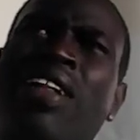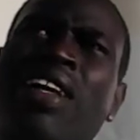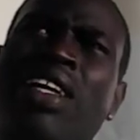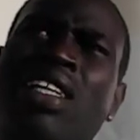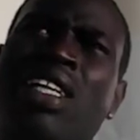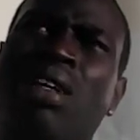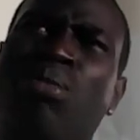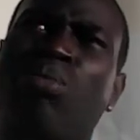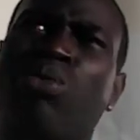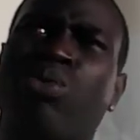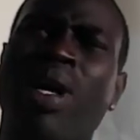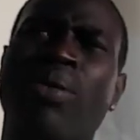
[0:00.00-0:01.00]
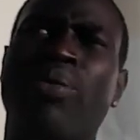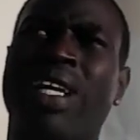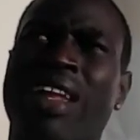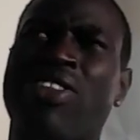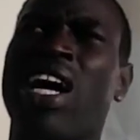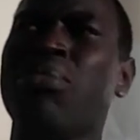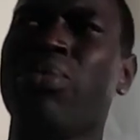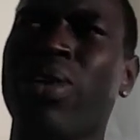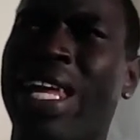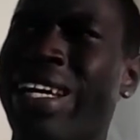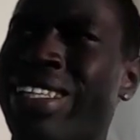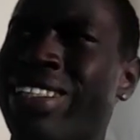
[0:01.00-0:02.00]
And um, right when I thought of
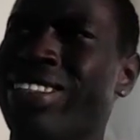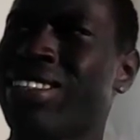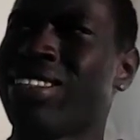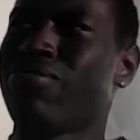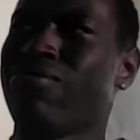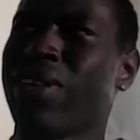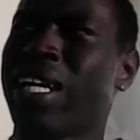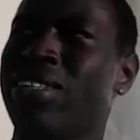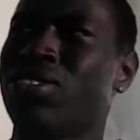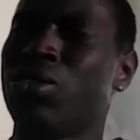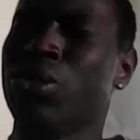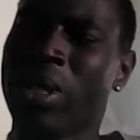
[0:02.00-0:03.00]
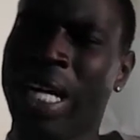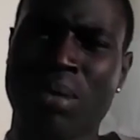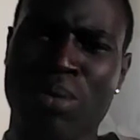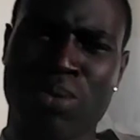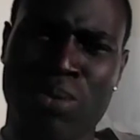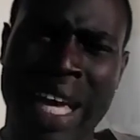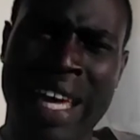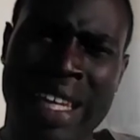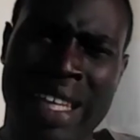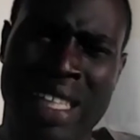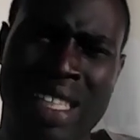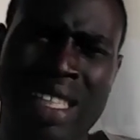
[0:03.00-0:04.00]
like like two days that
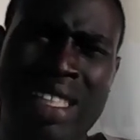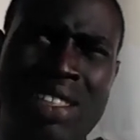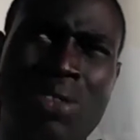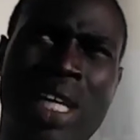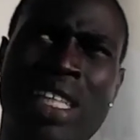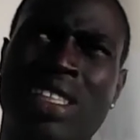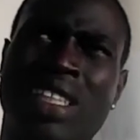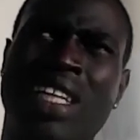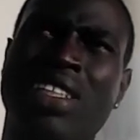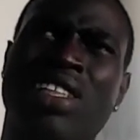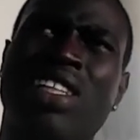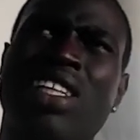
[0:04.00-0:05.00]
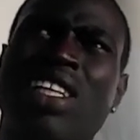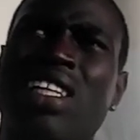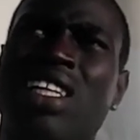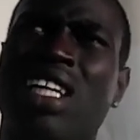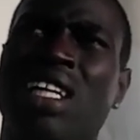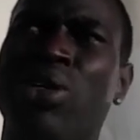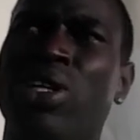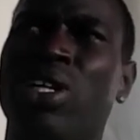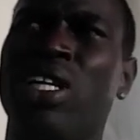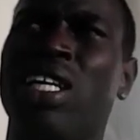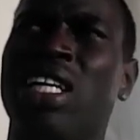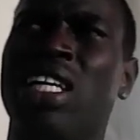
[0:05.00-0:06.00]
two days later, I mean,
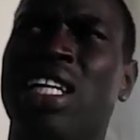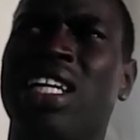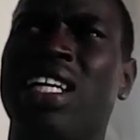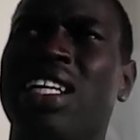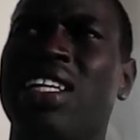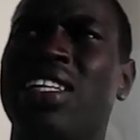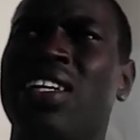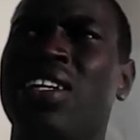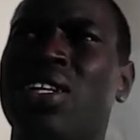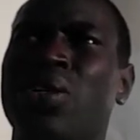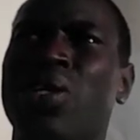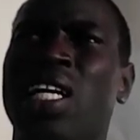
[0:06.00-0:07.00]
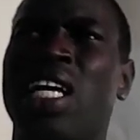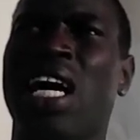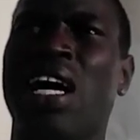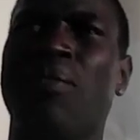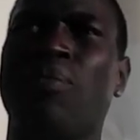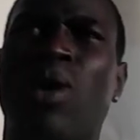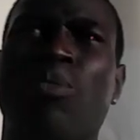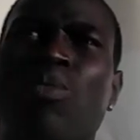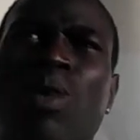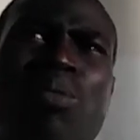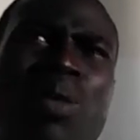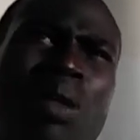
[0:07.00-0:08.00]
uh, you know, uh, I'm I'm
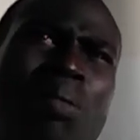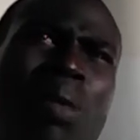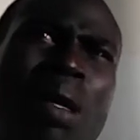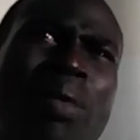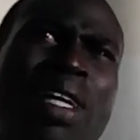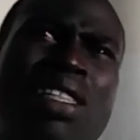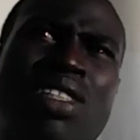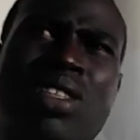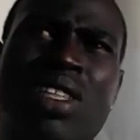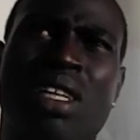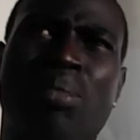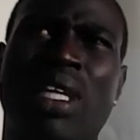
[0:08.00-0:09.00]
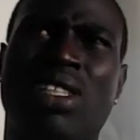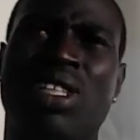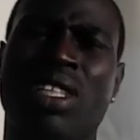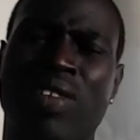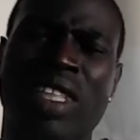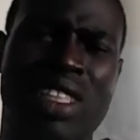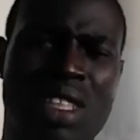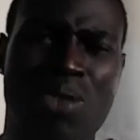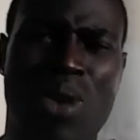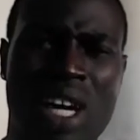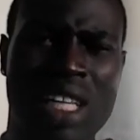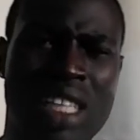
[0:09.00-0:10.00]
I'm at I'm at, I'm at Chula Vista
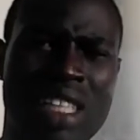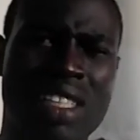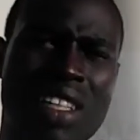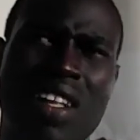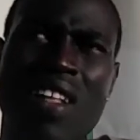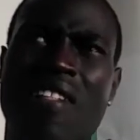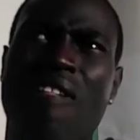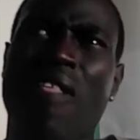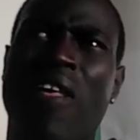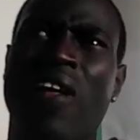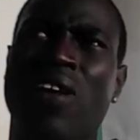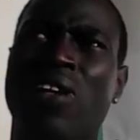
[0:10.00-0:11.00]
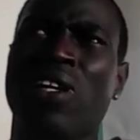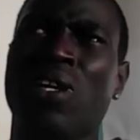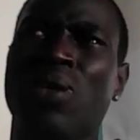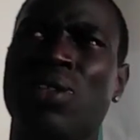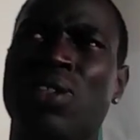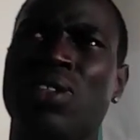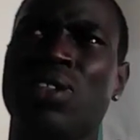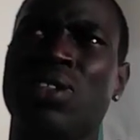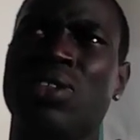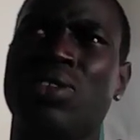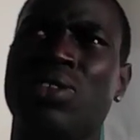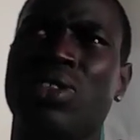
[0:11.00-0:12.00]
walking, uh, you know,
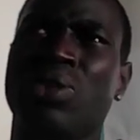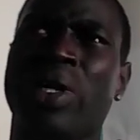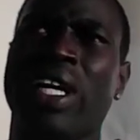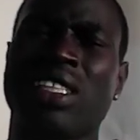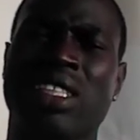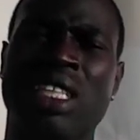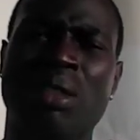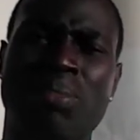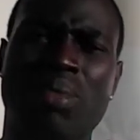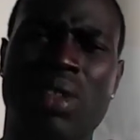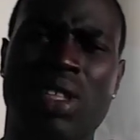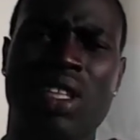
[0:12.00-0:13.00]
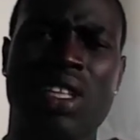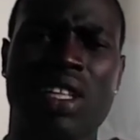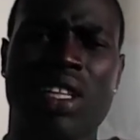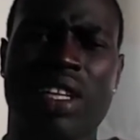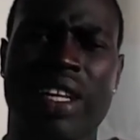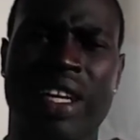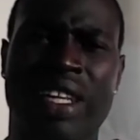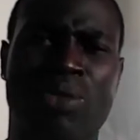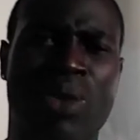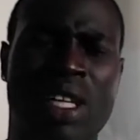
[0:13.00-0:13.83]
to where I sleep, and one